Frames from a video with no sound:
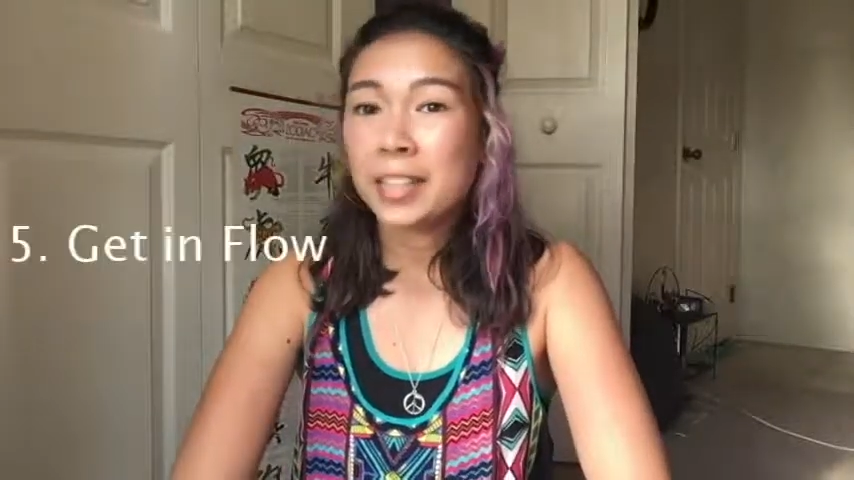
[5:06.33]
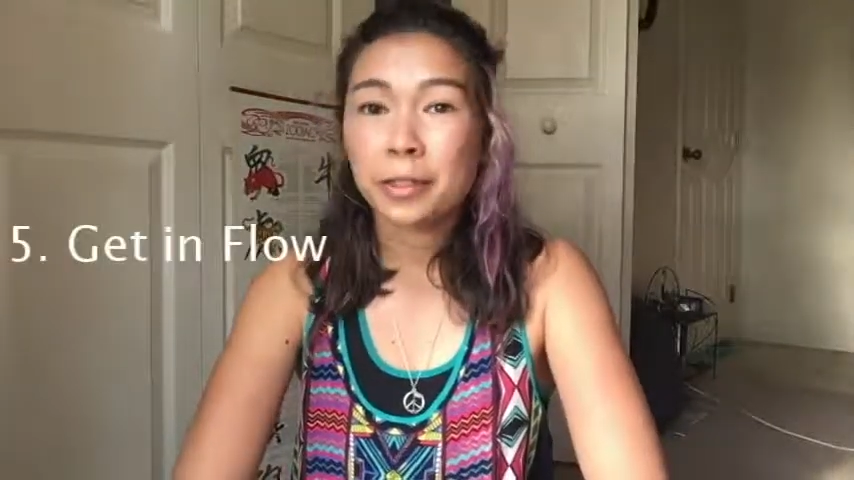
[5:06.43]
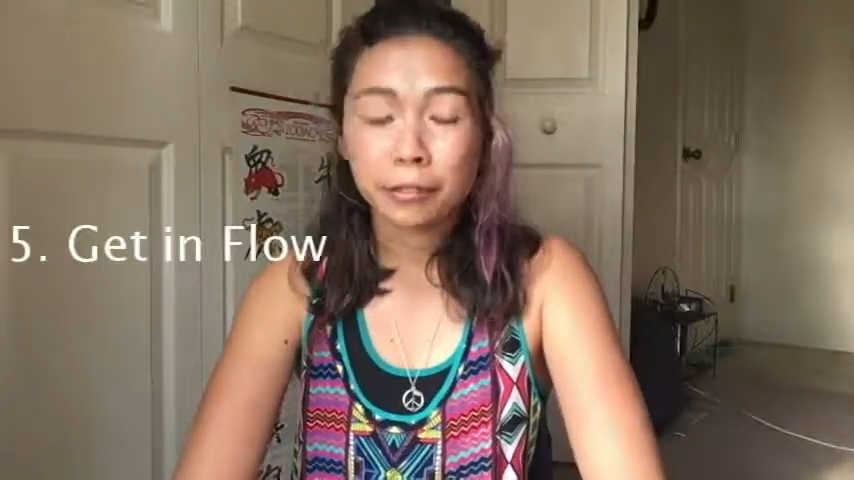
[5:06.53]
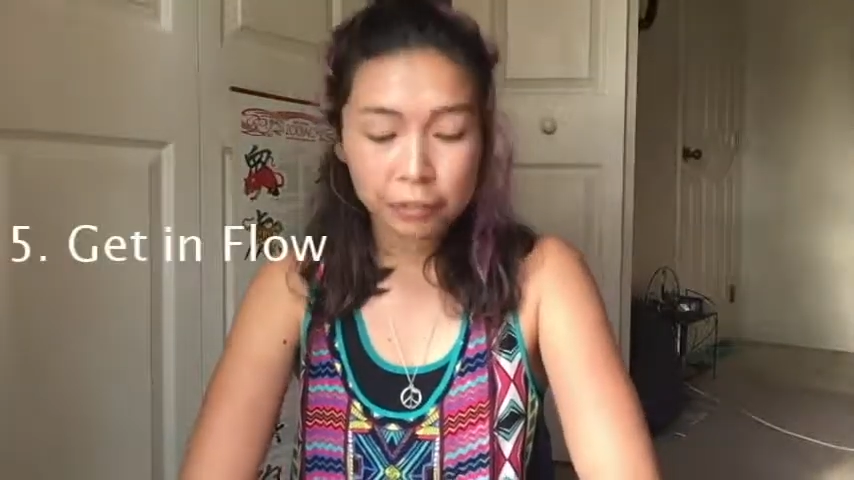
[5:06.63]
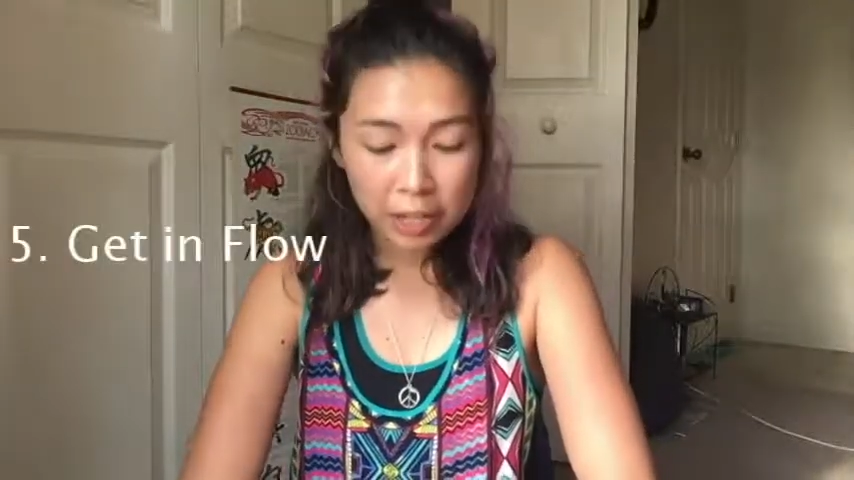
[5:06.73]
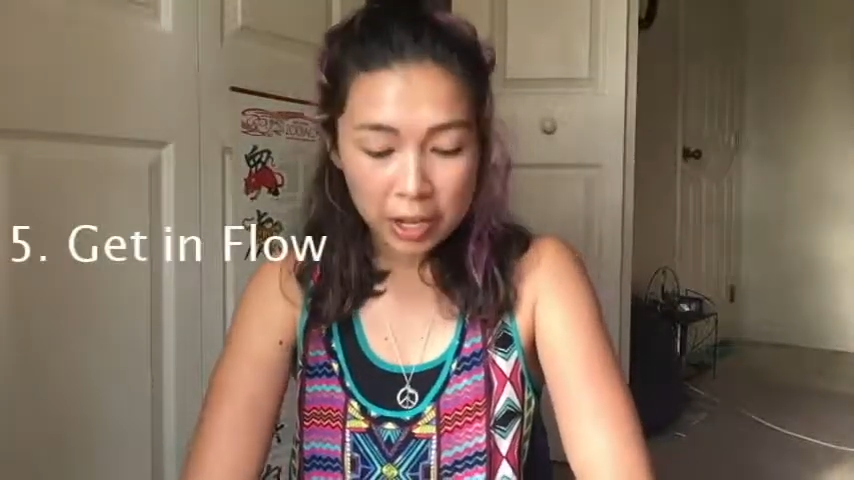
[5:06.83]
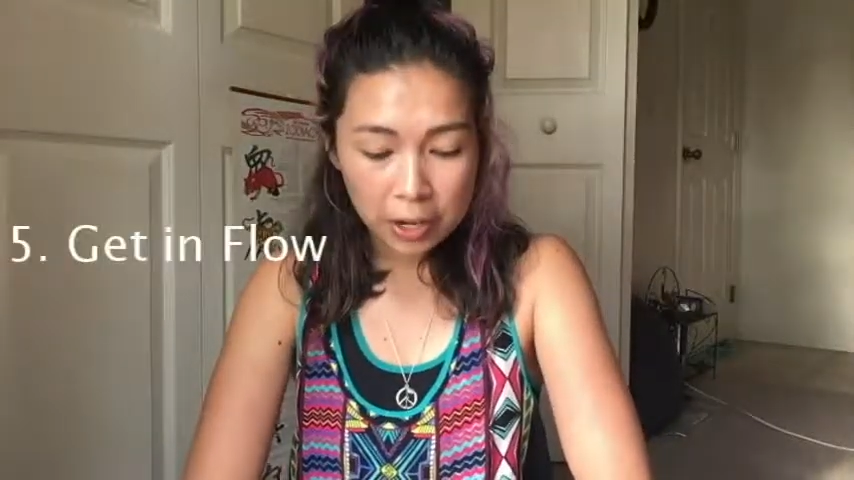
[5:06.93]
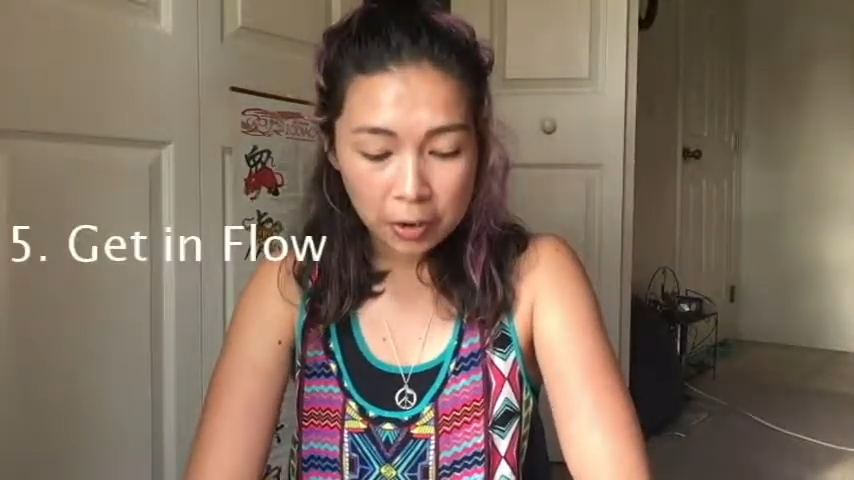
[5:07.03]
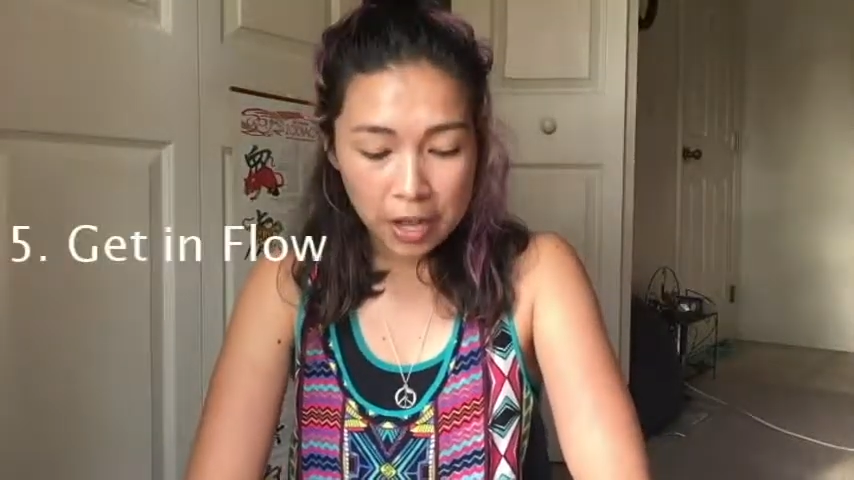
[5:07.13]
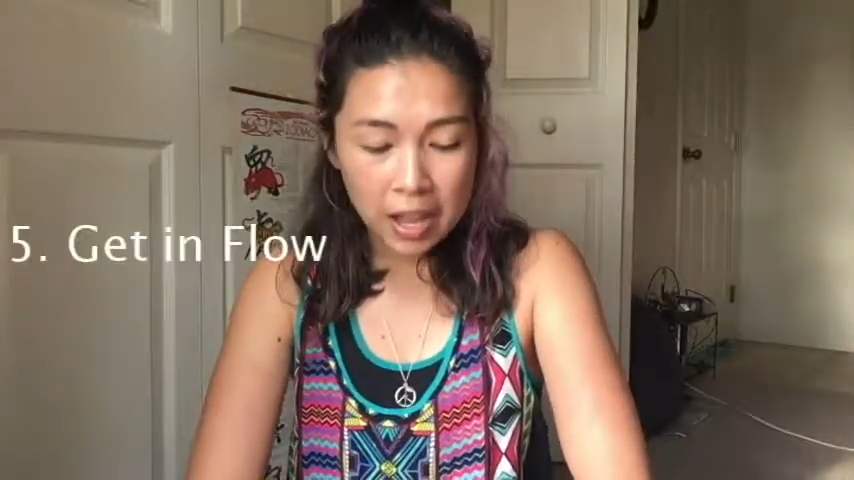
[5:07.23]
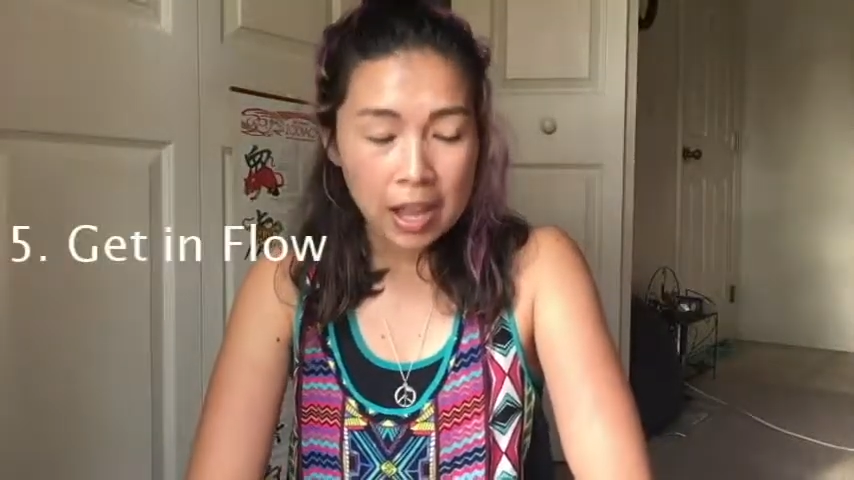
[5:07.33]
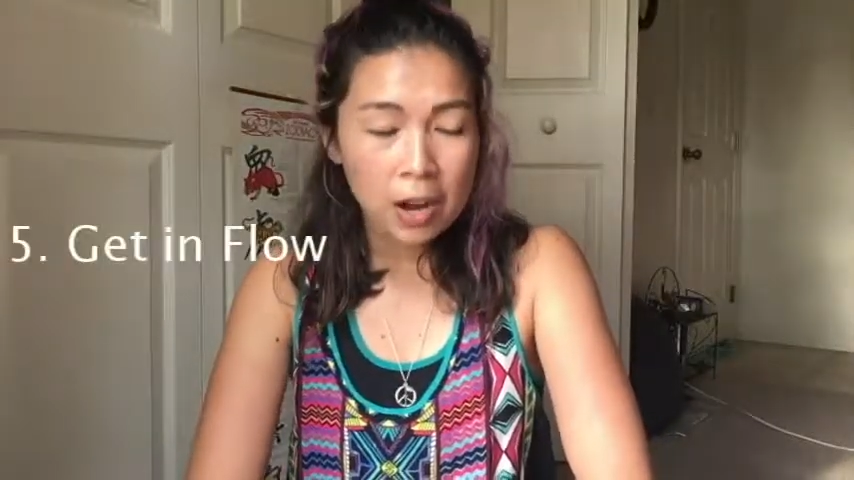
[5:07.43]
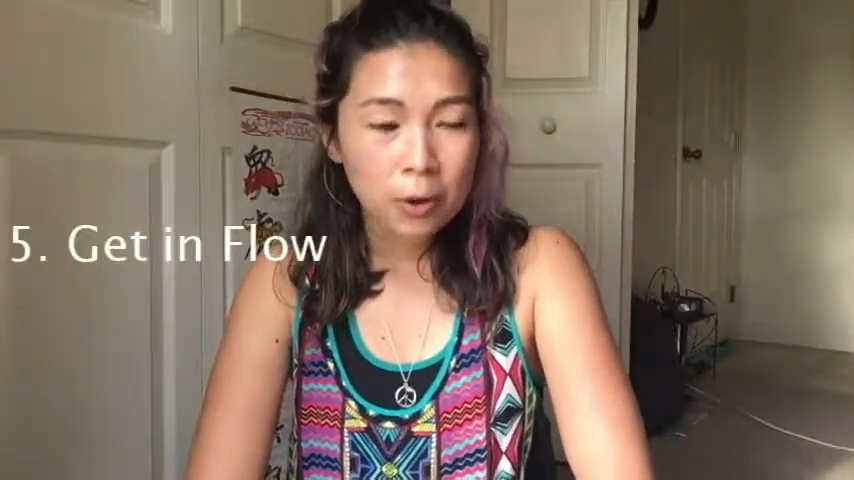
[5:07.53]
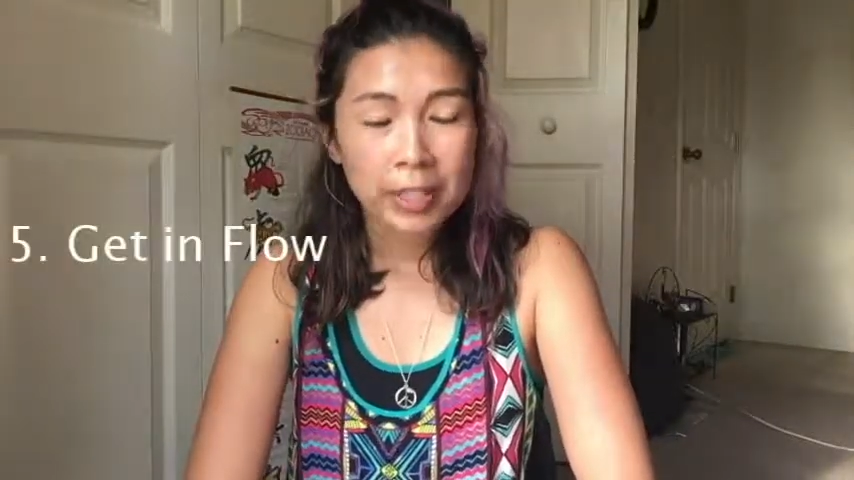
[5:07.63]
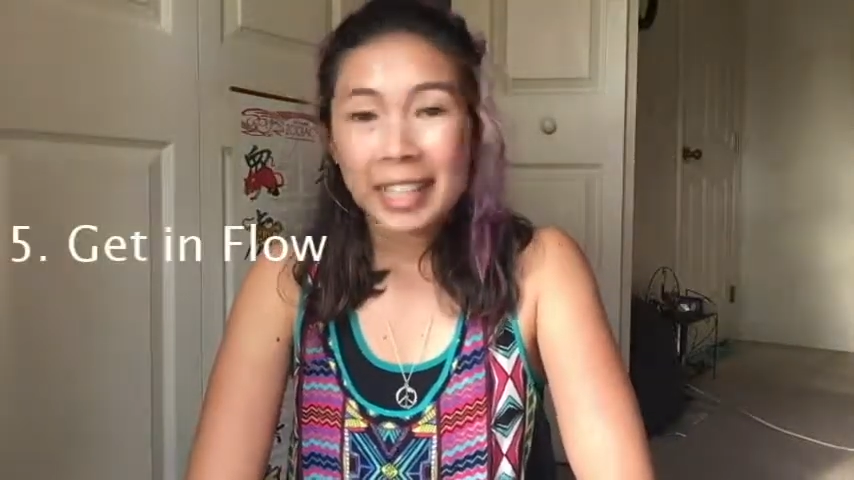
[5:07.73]
in the flow,
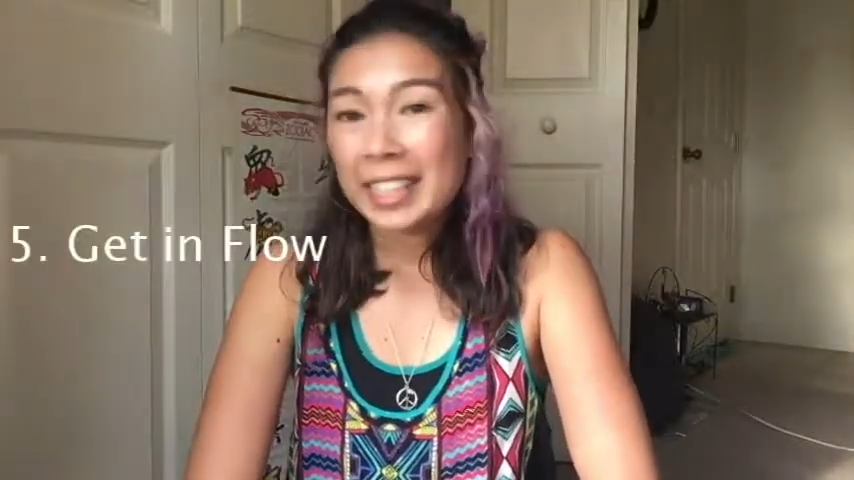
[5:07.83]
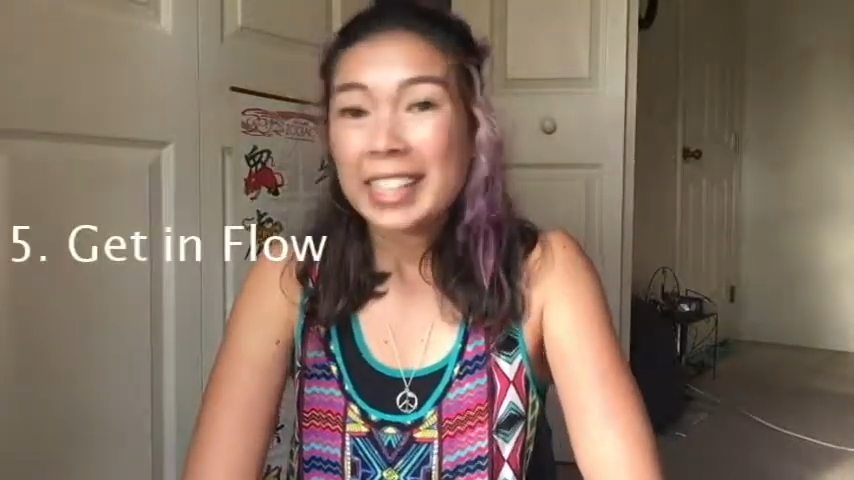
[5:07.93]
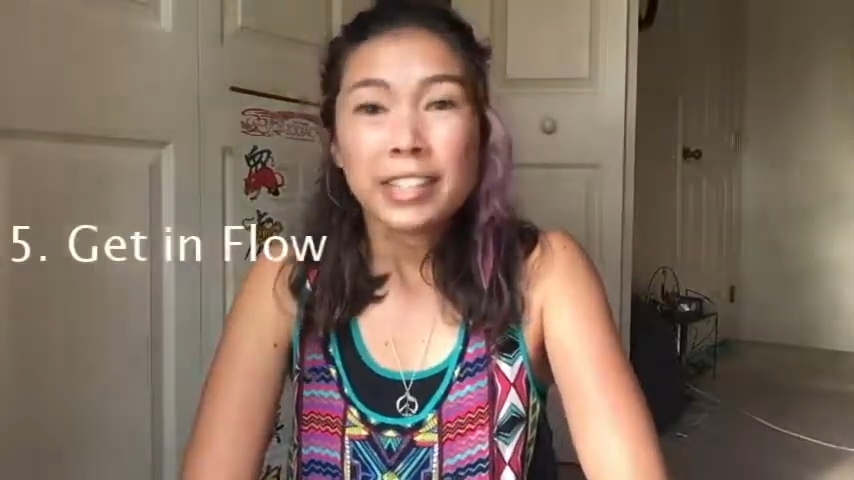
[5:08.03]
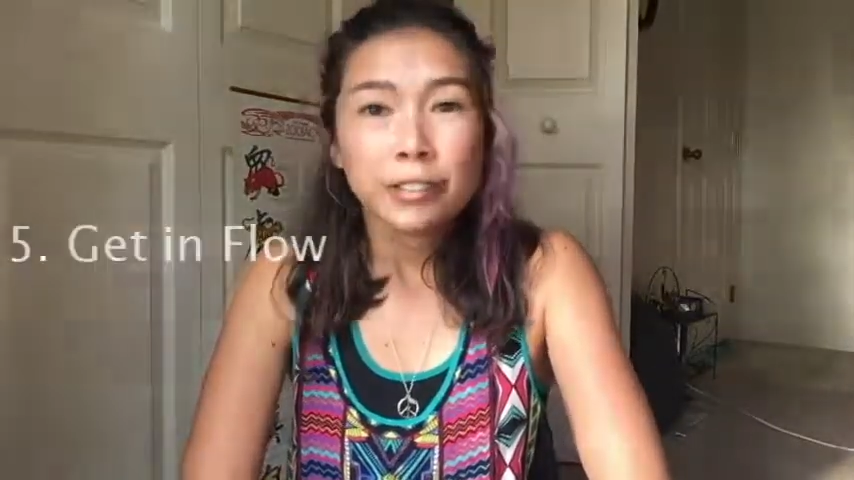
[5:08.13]
or get in